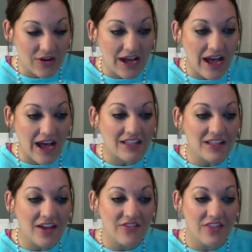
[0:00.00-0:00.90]
I
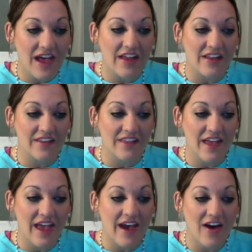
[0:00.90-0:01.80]
love that
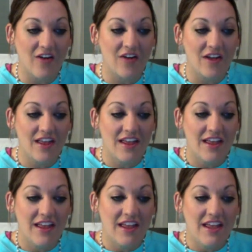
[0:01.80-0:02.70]
how
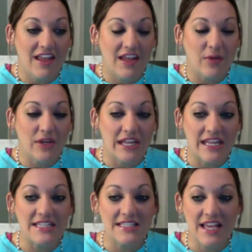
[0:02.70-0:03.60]
when
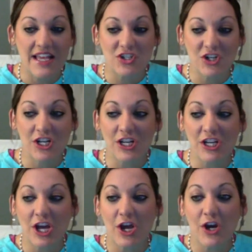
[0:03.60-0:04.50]
he says you're going to
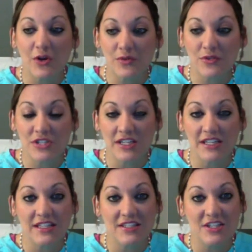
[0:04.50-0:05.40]
go to,
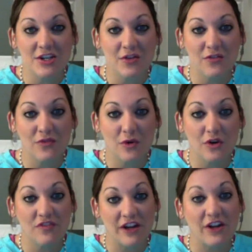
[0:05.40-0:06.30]
for
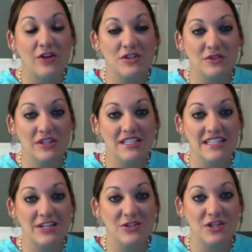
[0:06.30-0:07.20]
Pharaoh to release
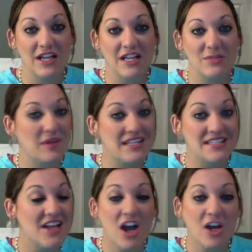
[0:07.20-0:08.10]
the Israelites, but he's
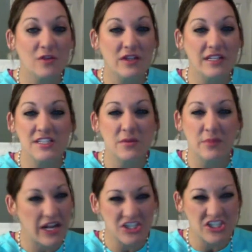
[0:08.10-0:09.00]
not going to release them, but
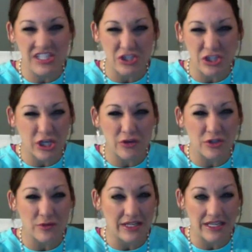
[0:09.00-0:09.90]
I just need you to go
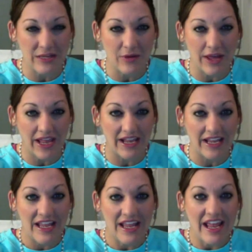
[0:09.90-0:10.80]
do it anyway.
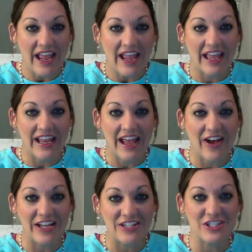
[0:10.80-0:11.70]
And how
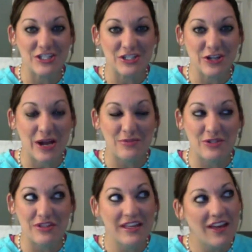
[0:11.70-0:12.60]
Angie describes, you
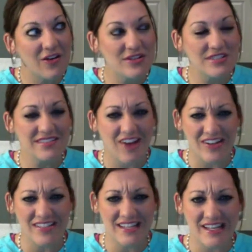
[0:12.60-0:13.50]
think, oh, is
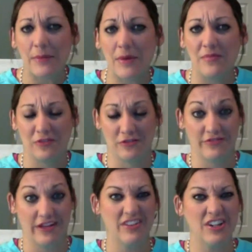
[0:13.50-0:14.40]
God setting him up for
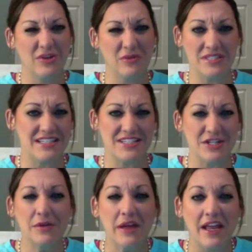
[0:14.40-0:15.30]
failure? What's he
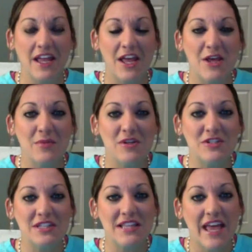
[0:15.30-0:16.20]
doing? But you
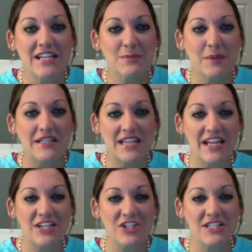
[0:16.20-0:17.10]
see, the
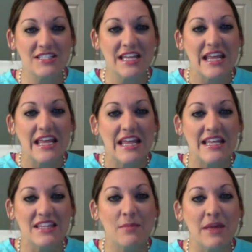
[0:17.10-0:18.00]
expectations,
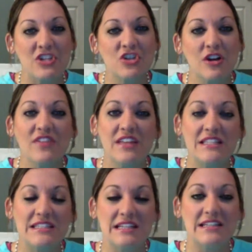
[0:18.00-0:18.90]
the measure of
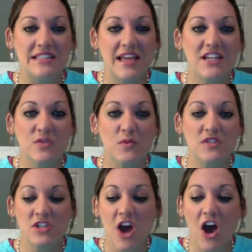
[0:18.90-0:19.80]
his success was
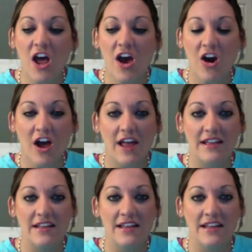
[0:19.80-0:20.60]
not on